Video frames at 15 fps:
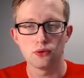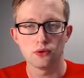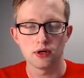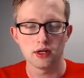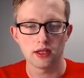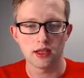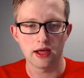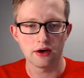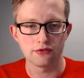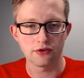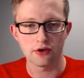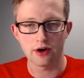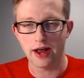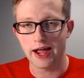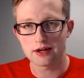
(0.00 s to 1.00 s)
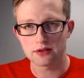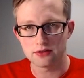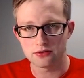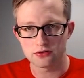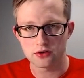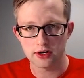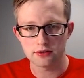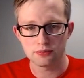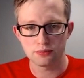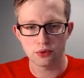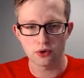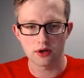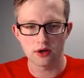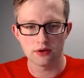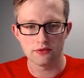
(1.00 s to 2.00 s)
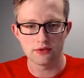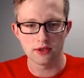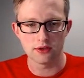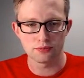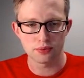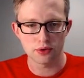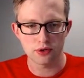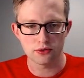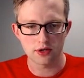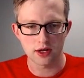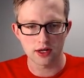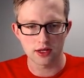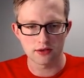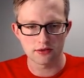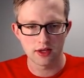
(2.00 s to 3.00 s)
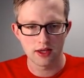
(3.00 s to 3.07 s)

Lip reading: allow for active transport of these protons